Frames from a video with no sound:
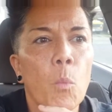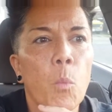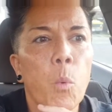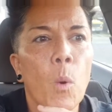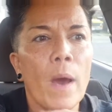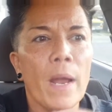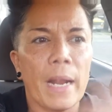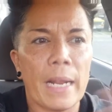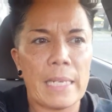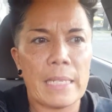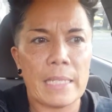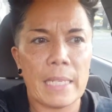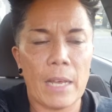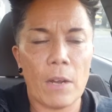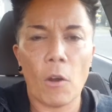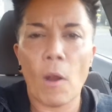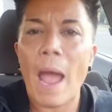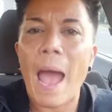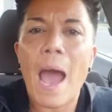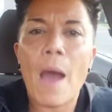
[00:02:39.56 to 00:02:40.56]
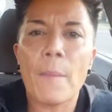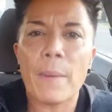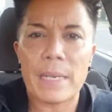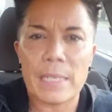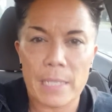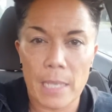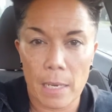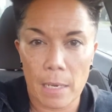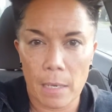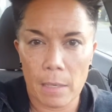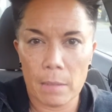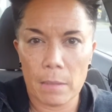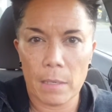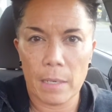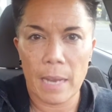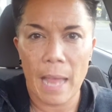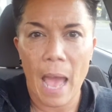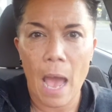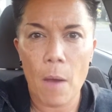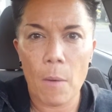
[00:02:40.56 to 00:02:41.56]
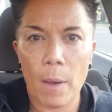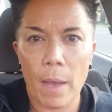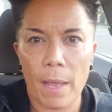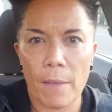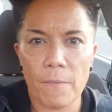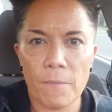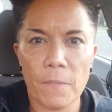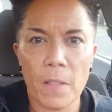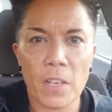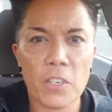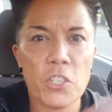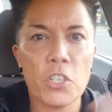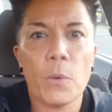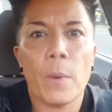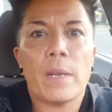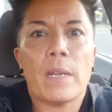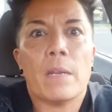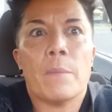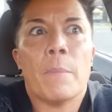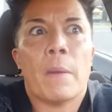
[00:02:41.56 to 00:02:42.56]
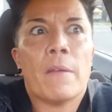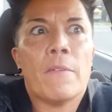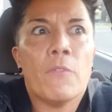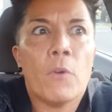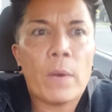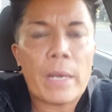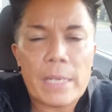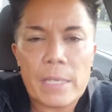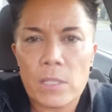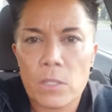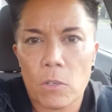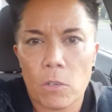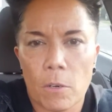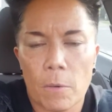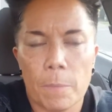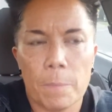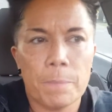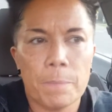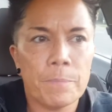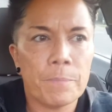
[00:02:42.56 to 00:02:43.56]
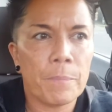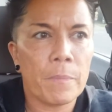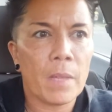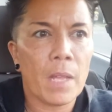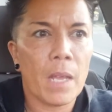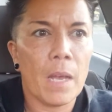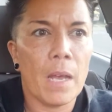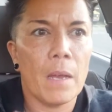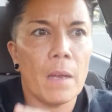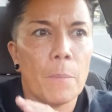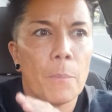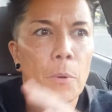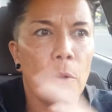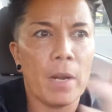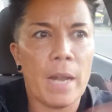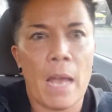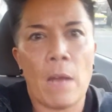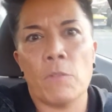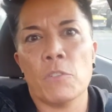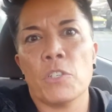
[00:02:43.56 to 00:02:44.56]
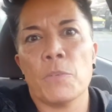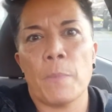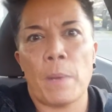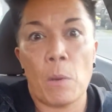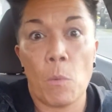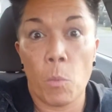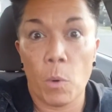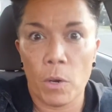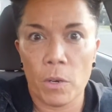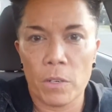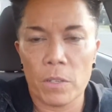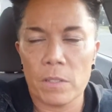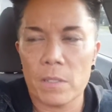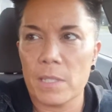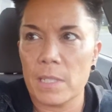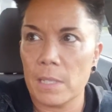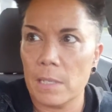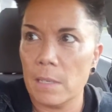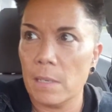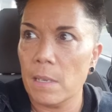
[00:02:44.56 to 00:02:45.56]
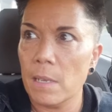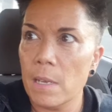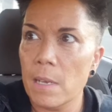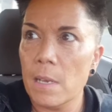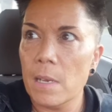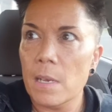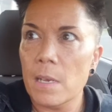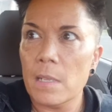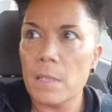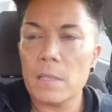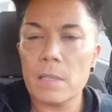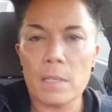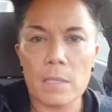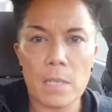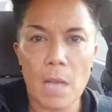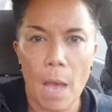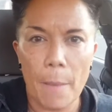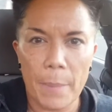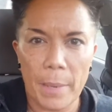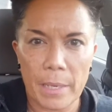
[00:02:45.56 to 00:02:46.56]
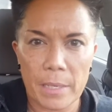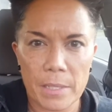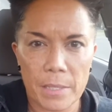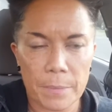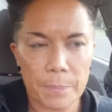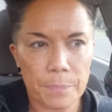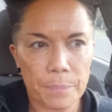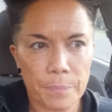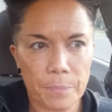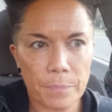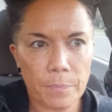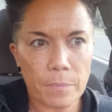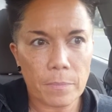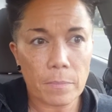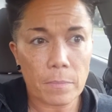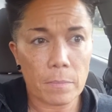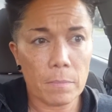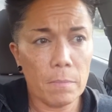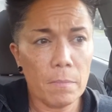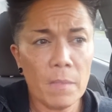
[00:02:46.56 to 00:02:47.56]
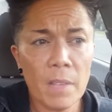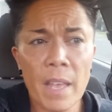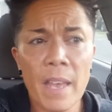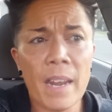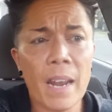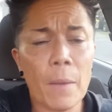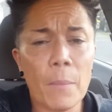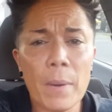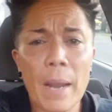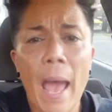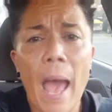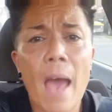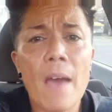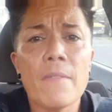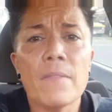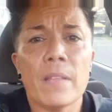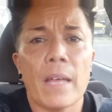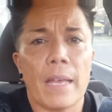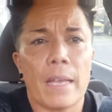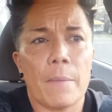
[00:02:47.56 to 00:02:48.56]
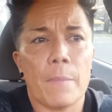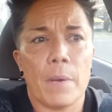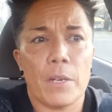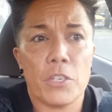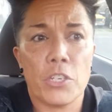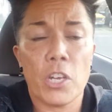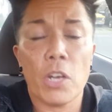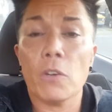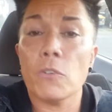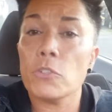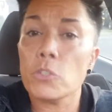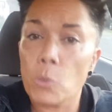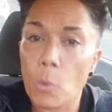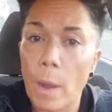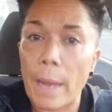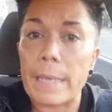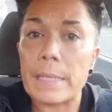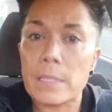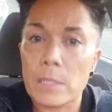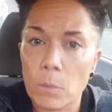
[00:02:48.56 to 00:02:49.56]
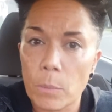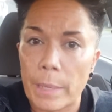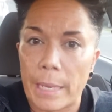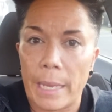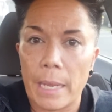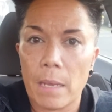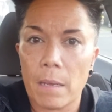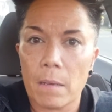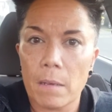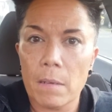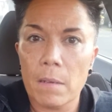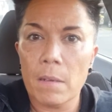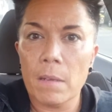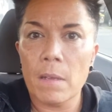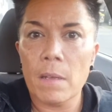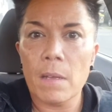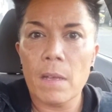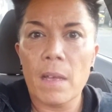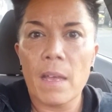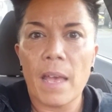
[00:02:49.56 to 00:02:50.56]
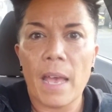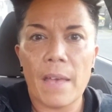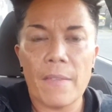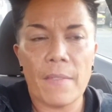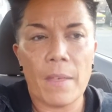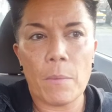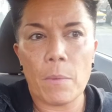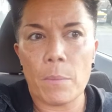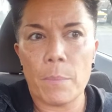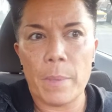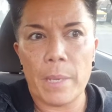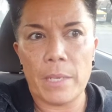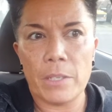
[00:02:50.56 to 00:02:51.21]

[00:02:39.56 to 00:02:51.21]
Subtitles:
what I said or how I said it and how I fluctuated my voice or pronounced my words and the topics. And I would have like a show twice a week, and they would